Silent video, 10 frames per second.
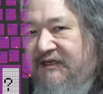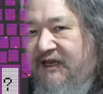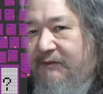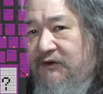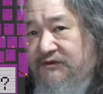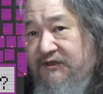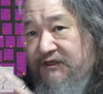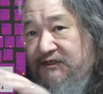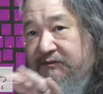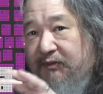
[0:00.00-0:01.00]
demos to
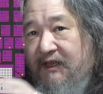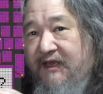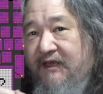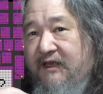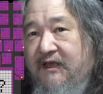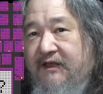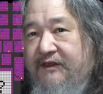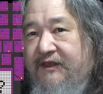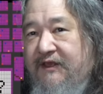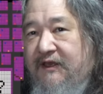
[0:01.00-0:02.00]
display
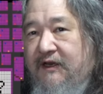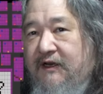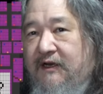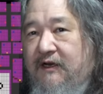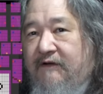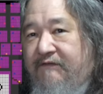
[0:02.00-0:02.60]
the uh,